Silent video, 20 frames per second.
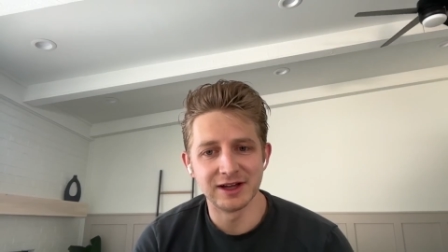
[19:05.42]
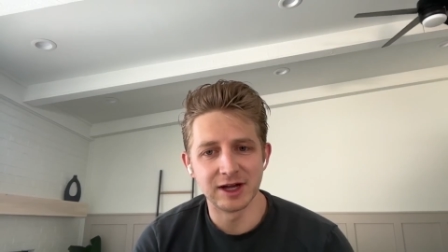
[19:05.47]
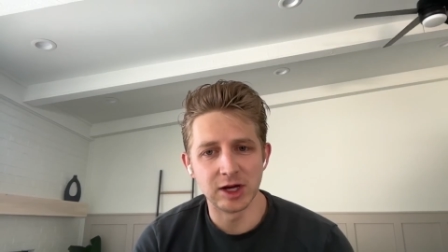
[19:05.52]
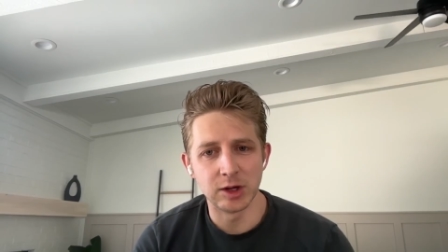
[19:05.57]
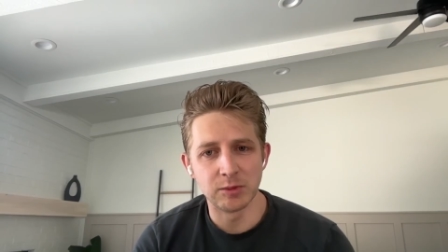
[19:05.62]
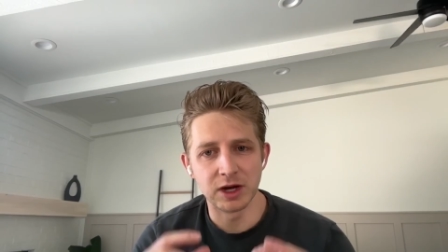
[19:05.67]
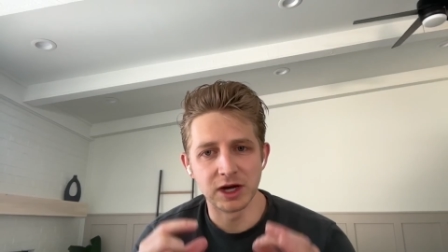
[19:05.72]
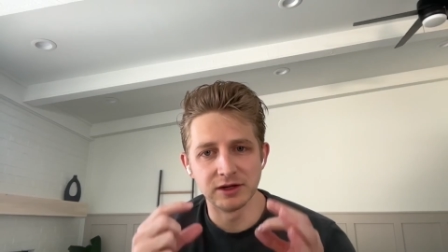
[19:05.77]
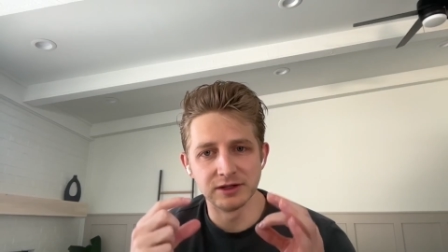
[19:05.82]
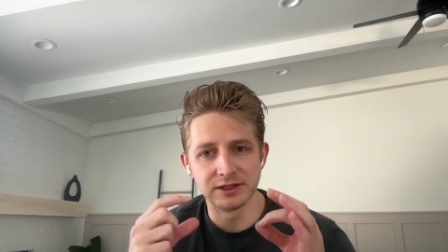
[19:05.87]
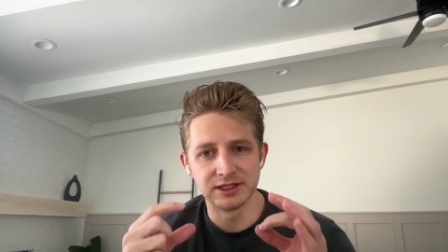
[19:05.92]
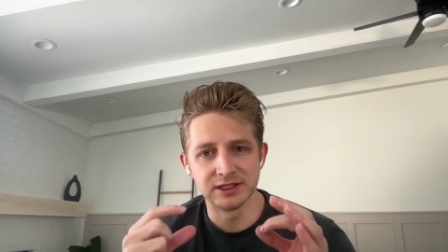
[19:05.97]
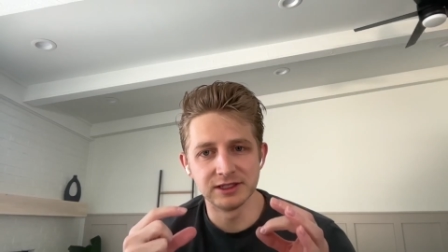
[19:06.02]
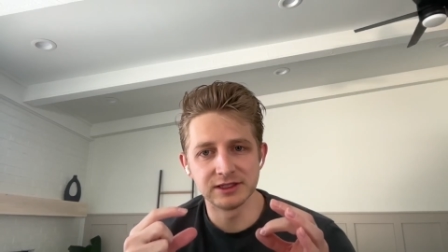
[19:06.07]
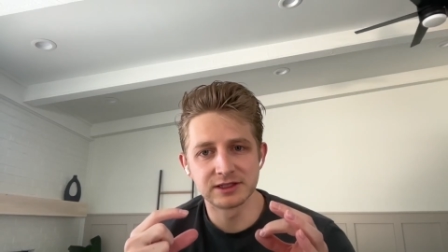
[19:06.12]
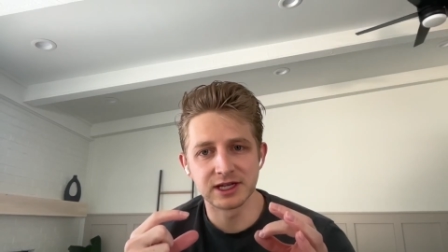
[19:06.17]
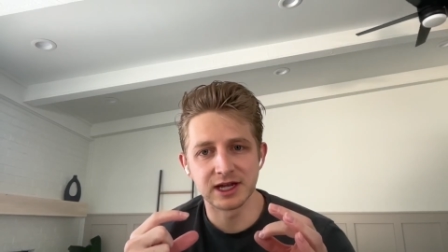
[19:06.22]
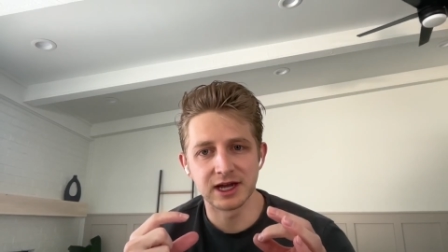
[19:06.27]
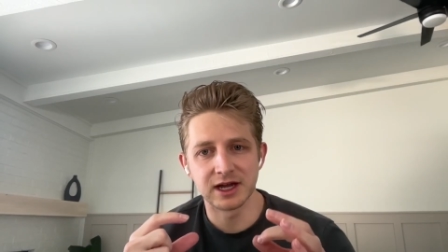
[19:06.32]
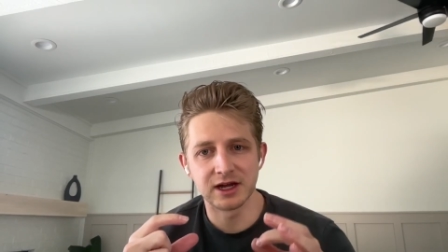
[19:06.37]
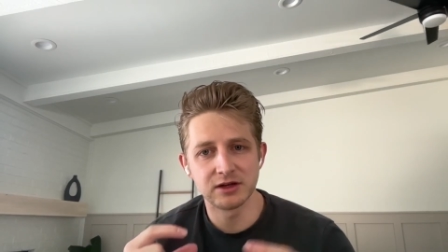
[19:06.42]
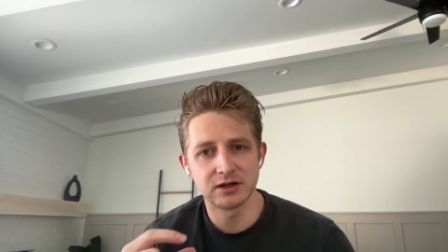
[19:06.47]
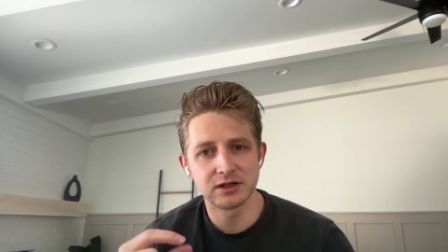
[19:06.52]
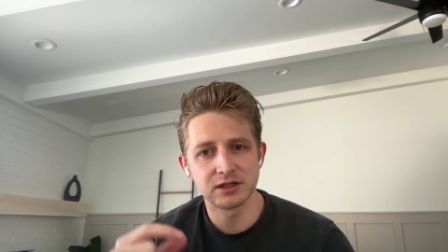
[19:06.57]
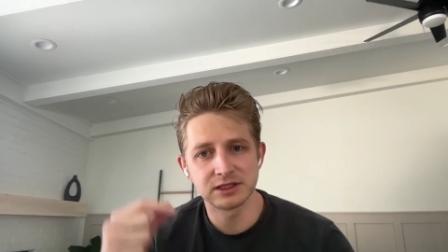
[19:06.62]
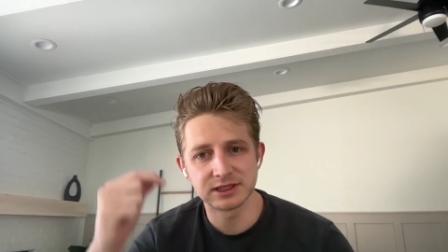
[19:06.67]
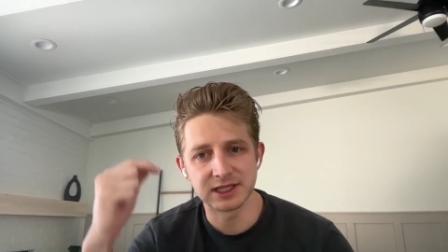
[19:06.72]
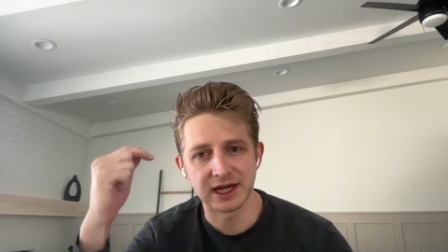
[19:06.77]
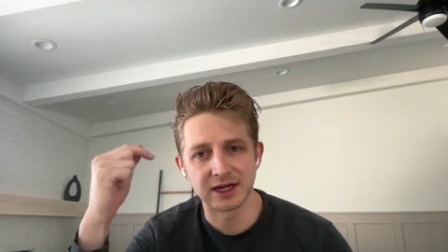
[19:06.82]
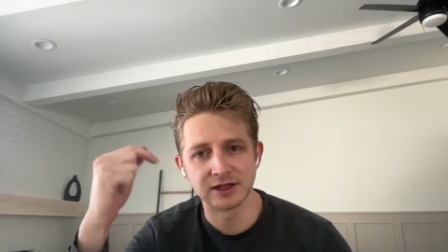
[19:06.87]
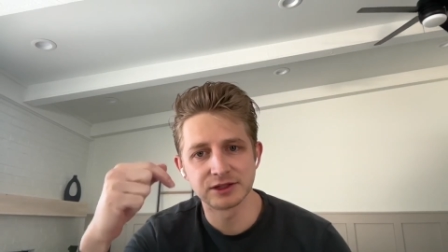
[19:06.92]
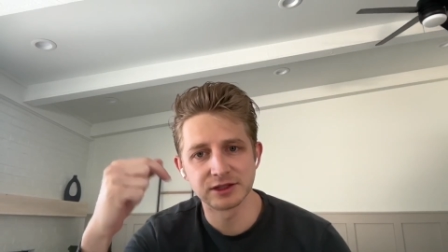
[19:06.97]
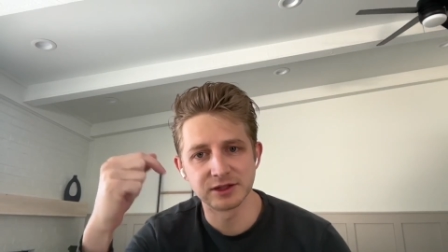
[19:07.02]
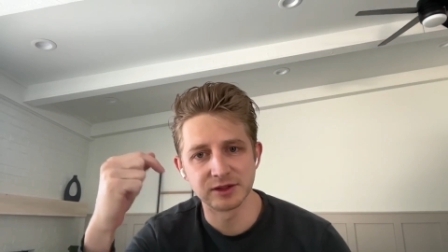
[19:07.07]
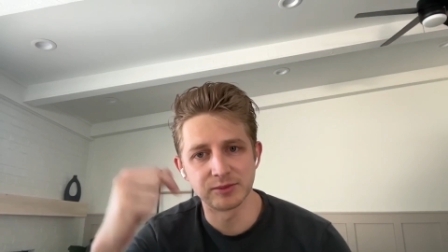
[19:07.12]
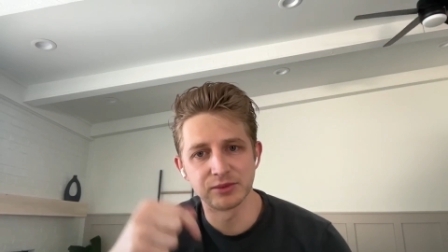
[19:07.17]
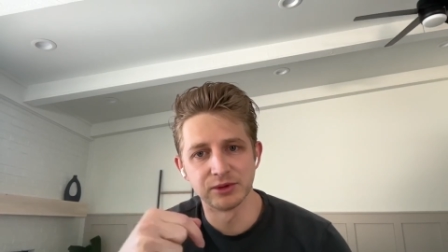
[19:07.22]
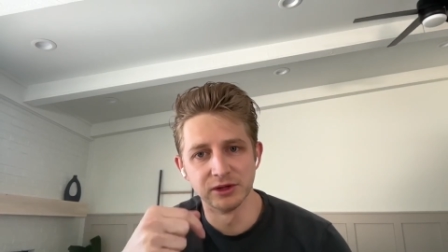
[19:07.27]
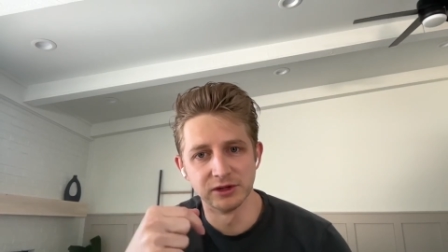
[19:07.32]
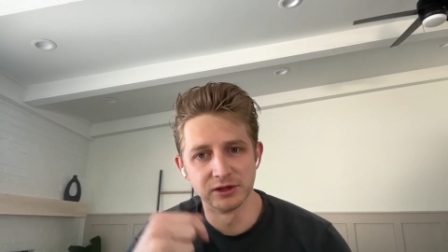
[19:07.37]
about dTAO down to the
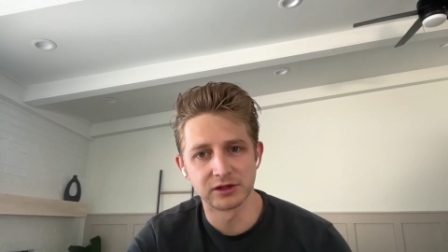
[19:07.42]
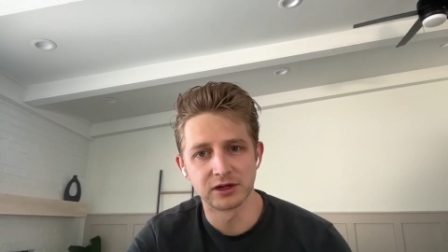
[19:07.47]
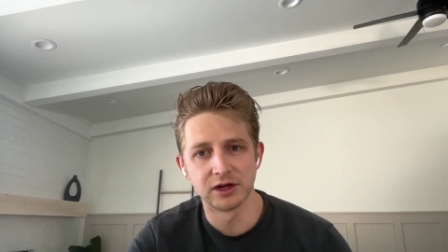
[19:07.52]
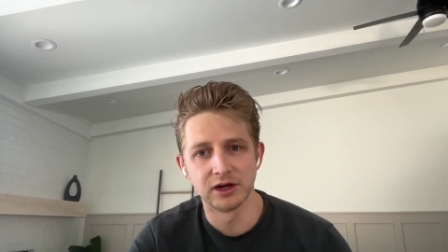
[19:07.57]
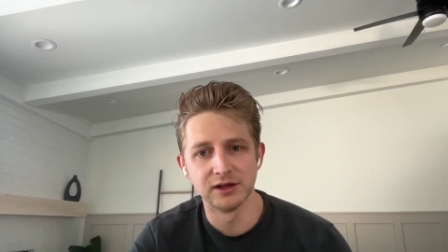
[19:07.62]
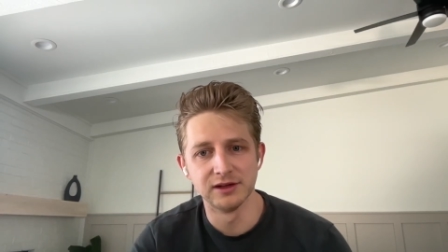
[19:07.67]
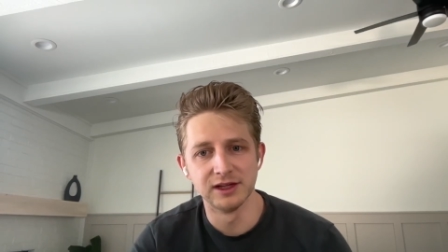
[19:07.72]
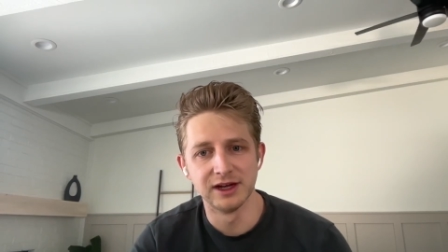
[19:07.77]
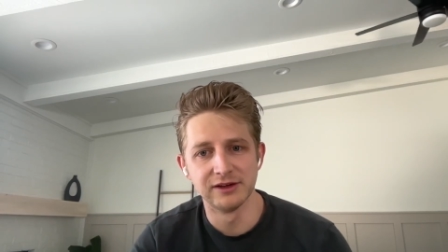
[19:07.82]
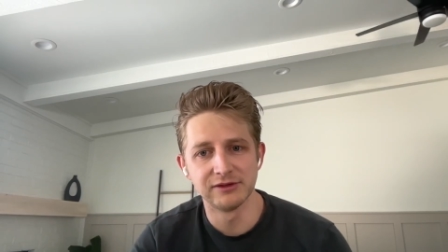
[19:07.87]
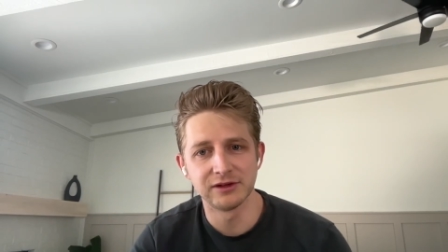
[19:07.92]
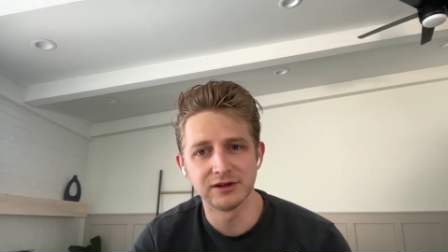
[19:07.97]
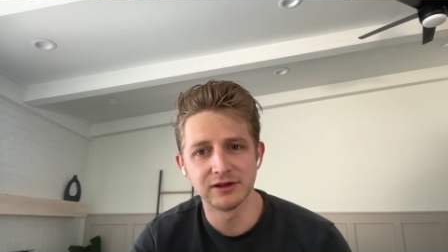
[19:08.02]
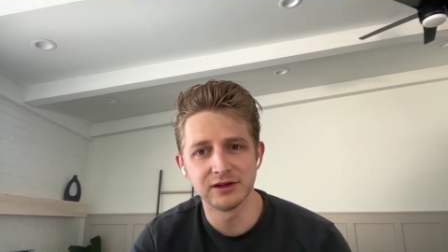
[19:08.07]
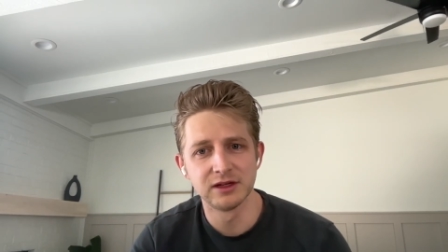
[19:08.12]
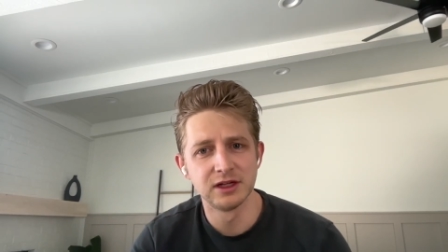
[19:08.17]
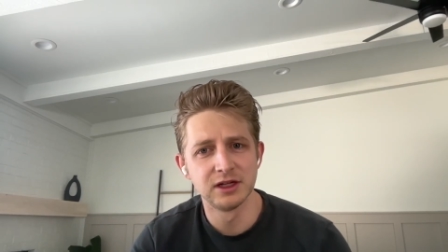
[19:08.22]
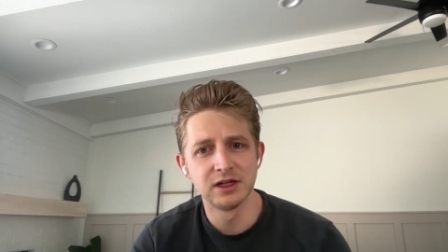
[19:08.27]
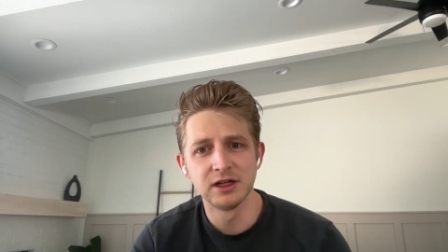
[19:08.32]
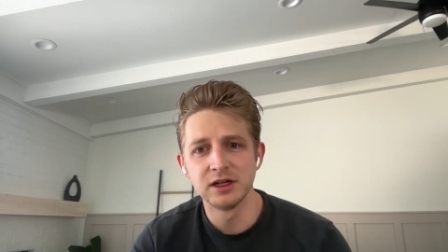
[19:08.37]
protocol level,